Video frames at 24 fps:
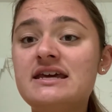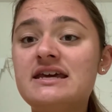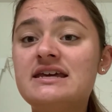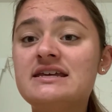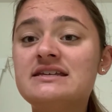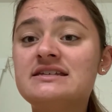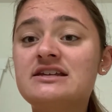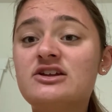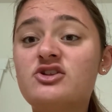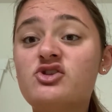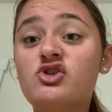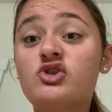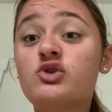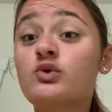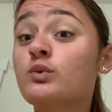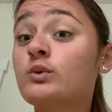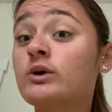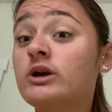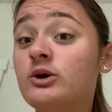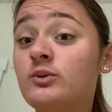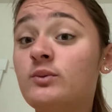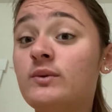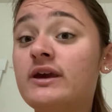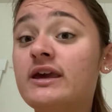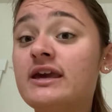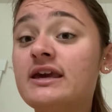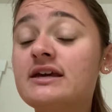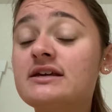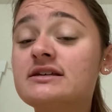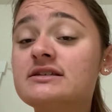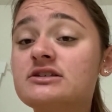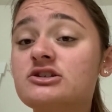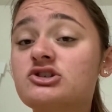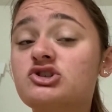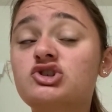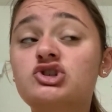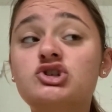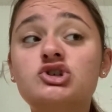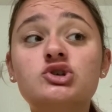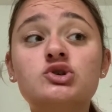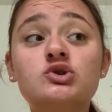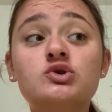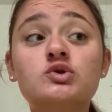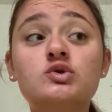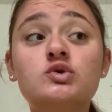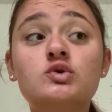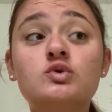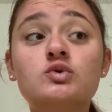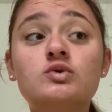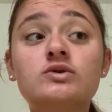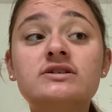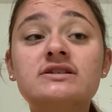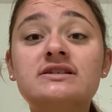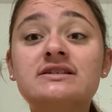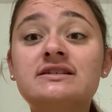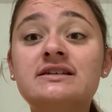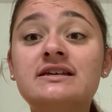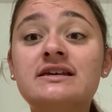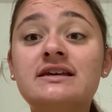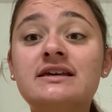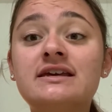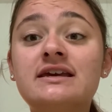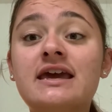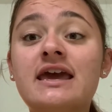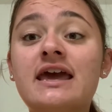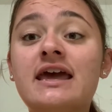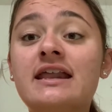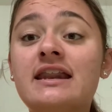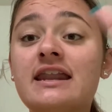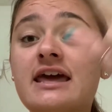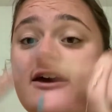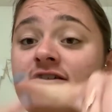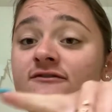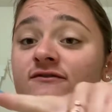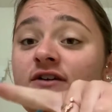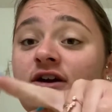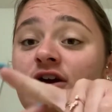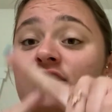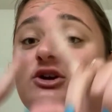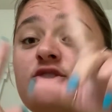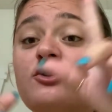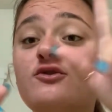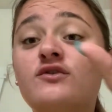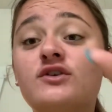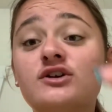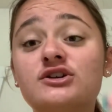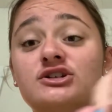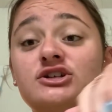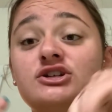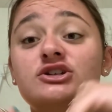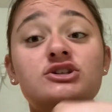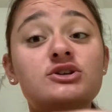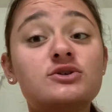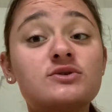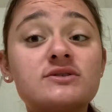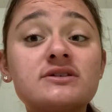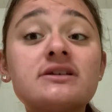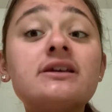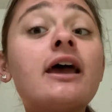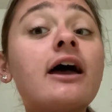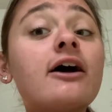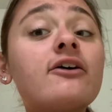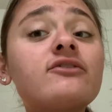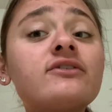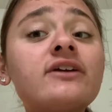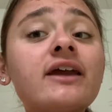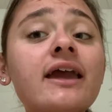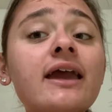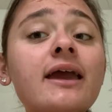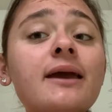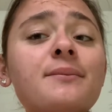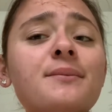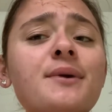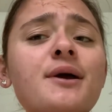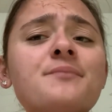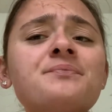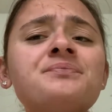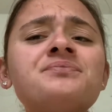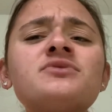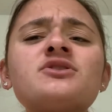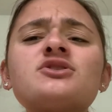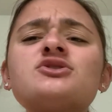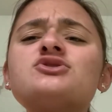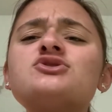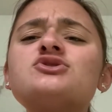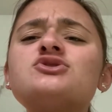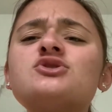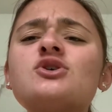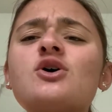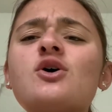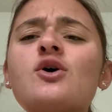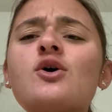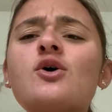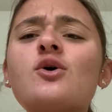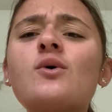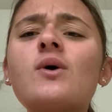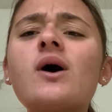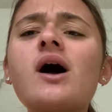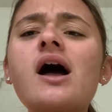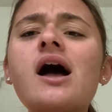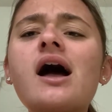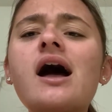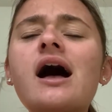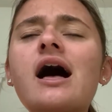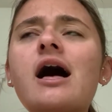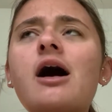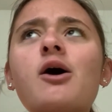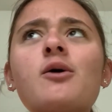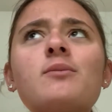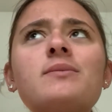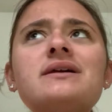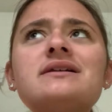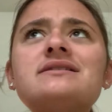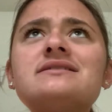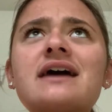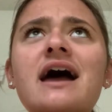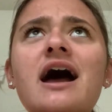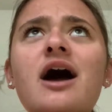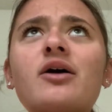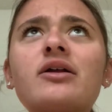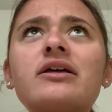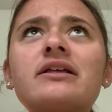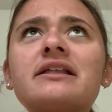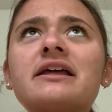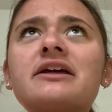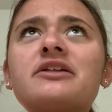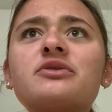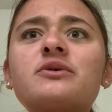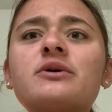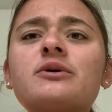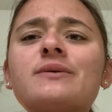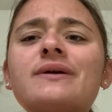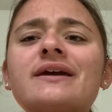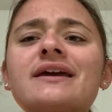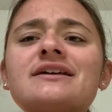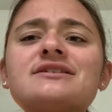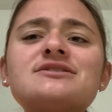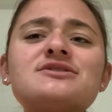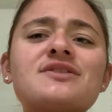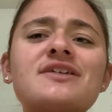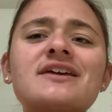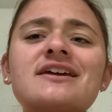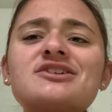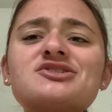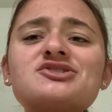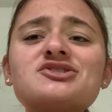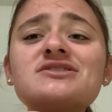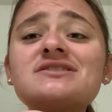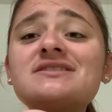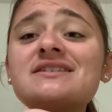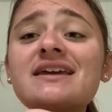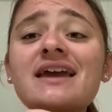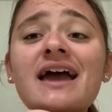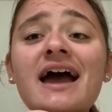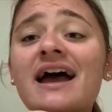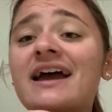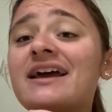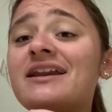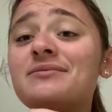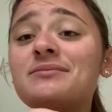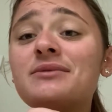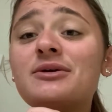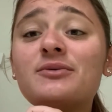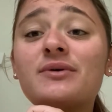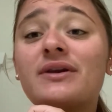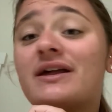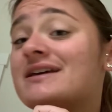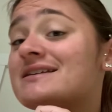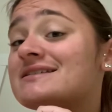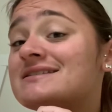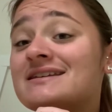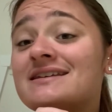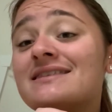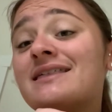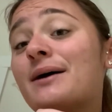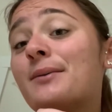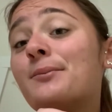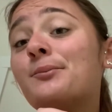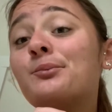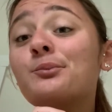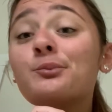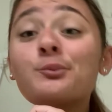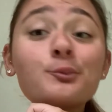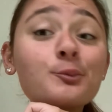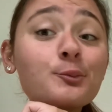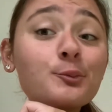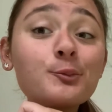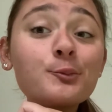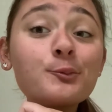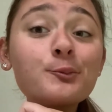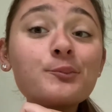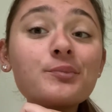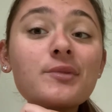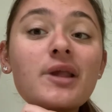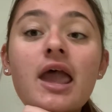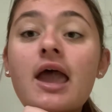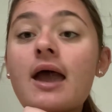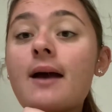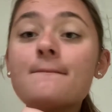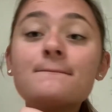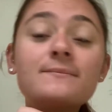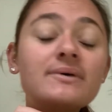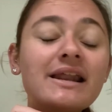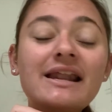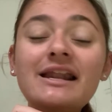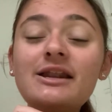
is in three weeks to see an F A U versus U C F game. So I'll be down in like three weeks, so they can just say hi to me when I see them. But